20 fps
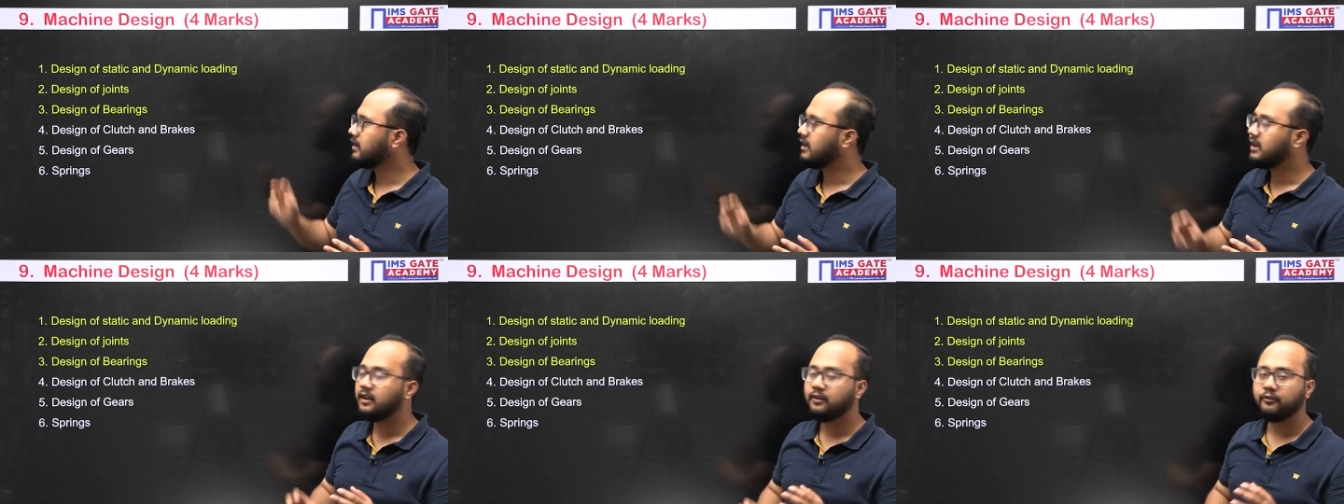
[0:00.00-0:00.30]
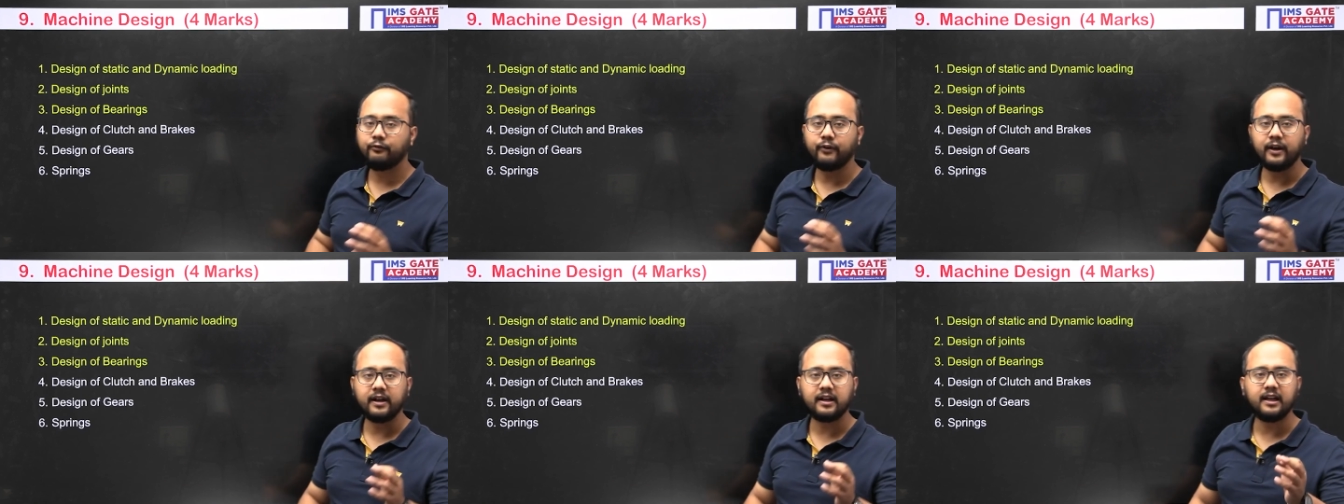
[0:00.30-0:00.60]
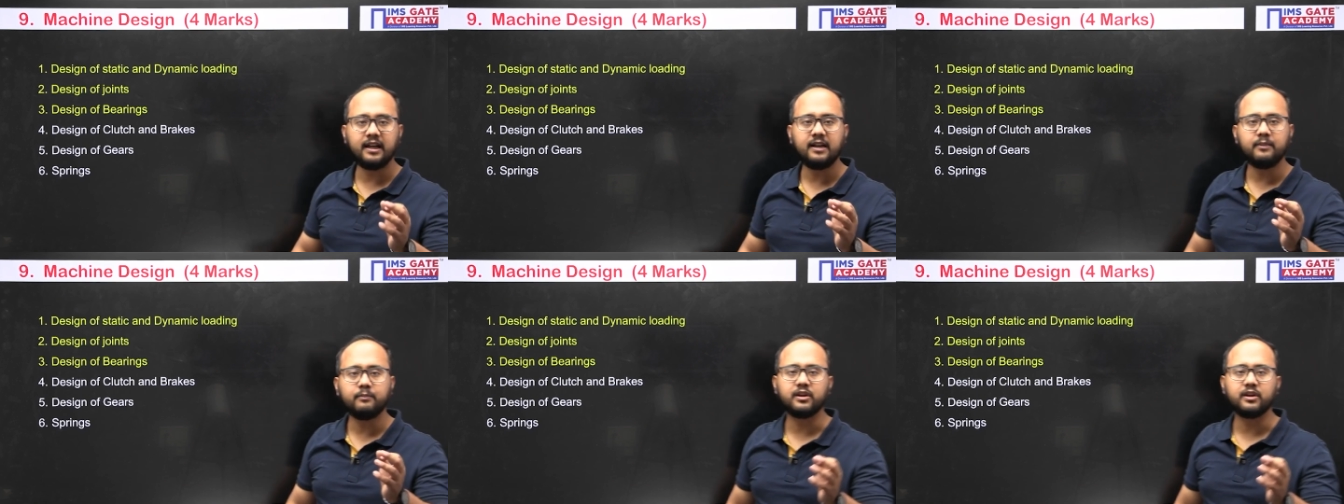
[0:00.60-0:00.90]
Finally,
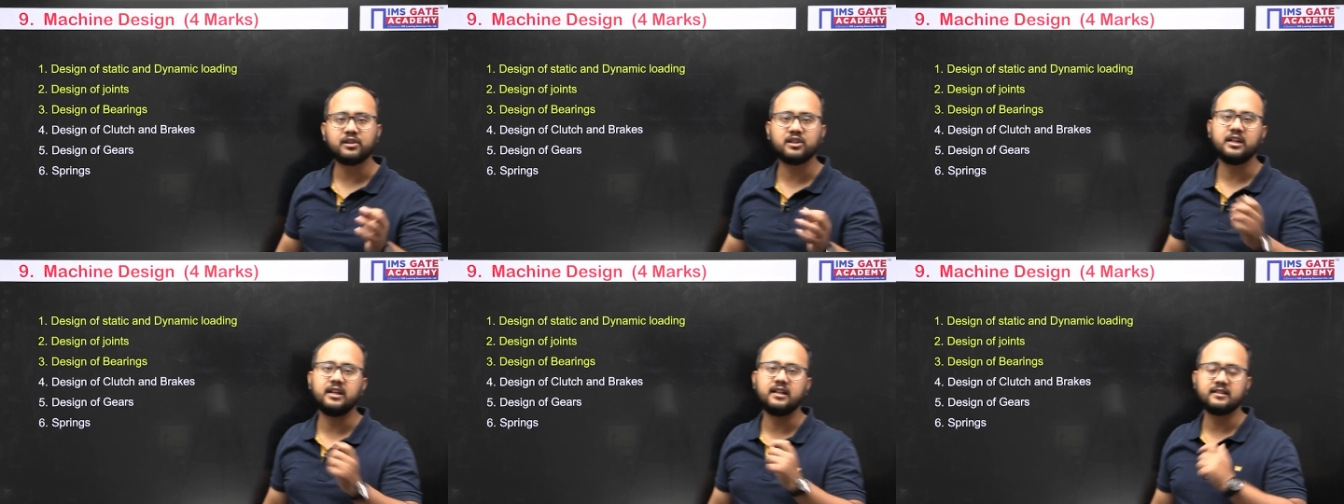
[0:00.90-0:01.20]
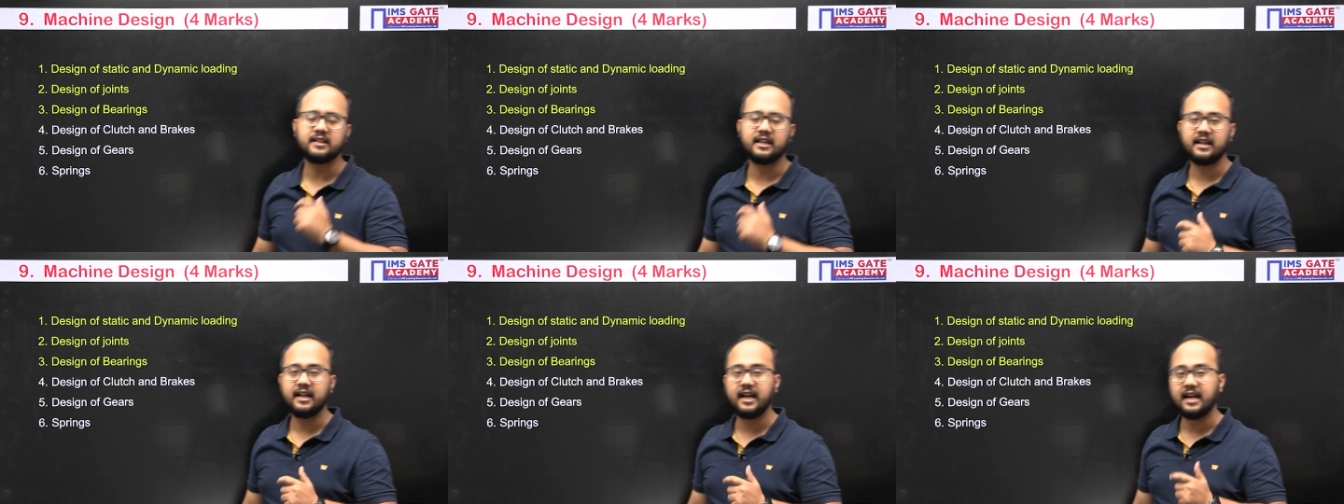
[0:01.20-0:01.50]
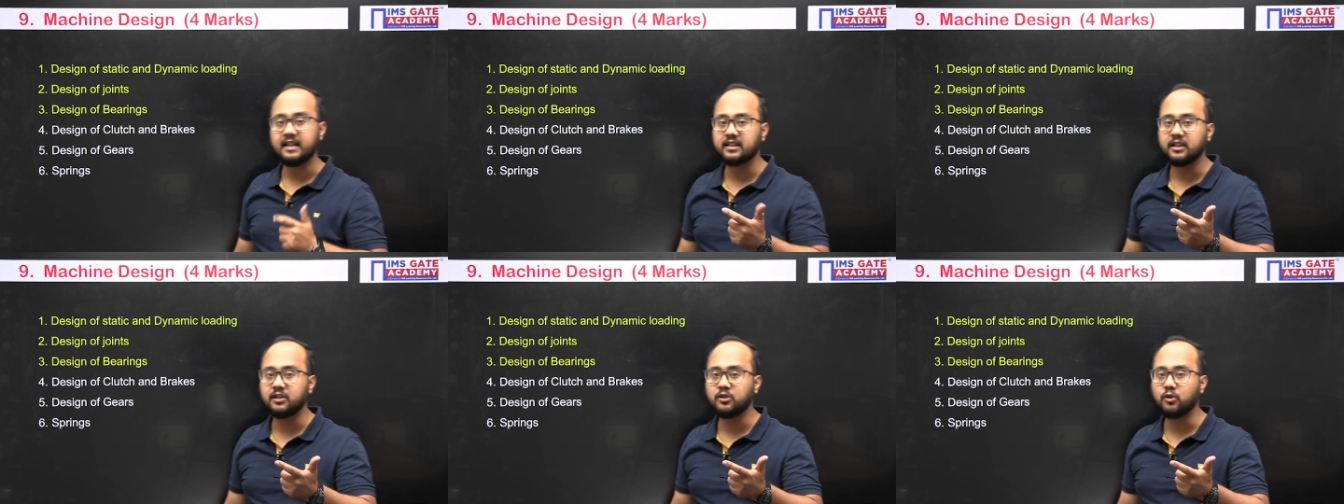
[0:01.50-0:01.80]
machine design. As
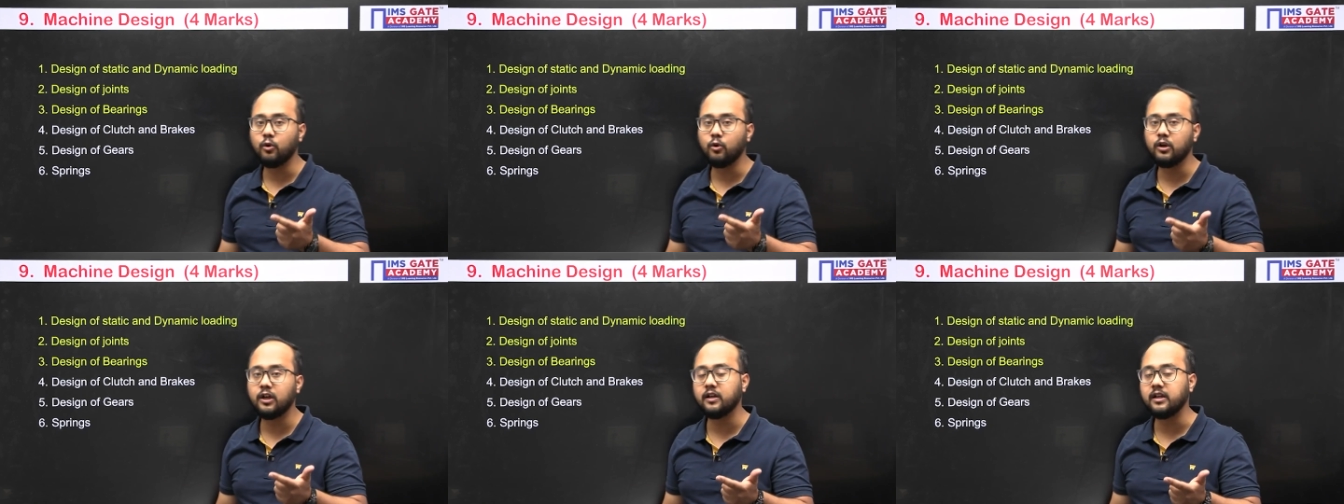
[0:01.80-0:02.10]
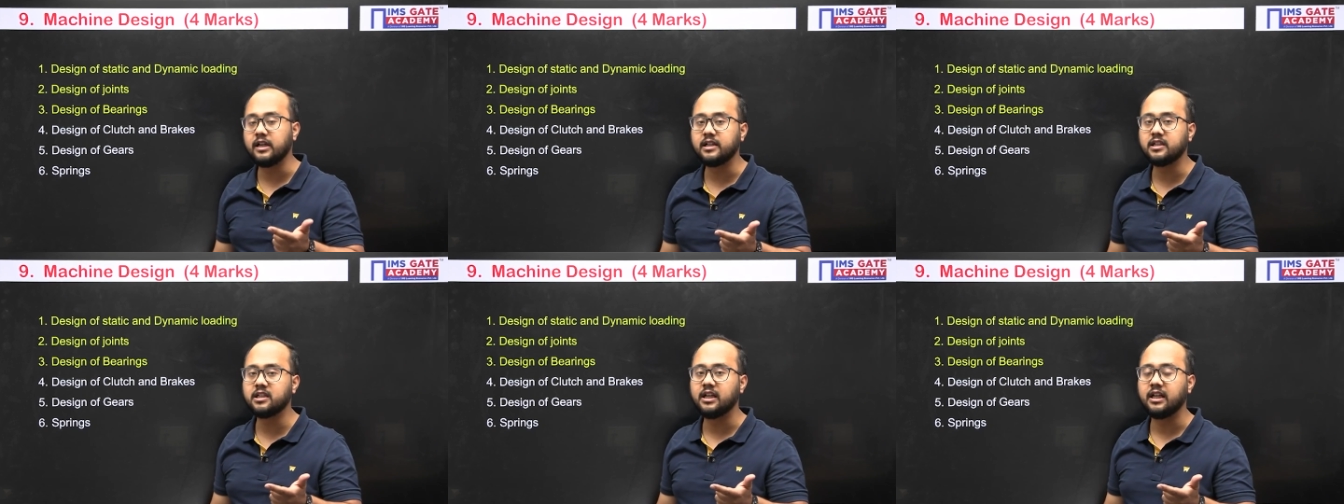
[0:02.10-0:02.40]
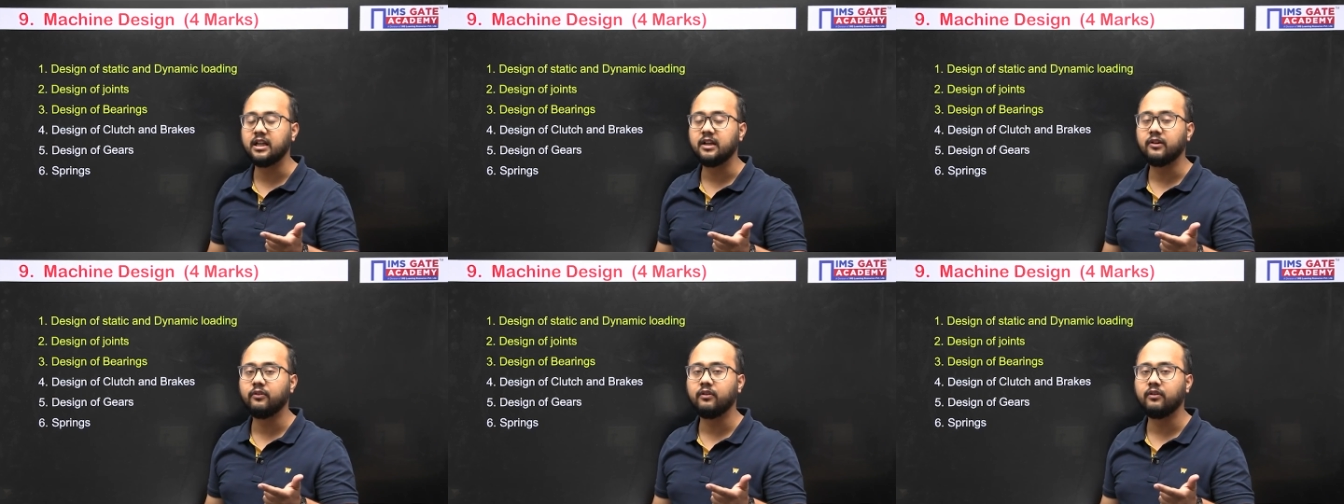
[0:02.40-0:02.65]
I told you initially,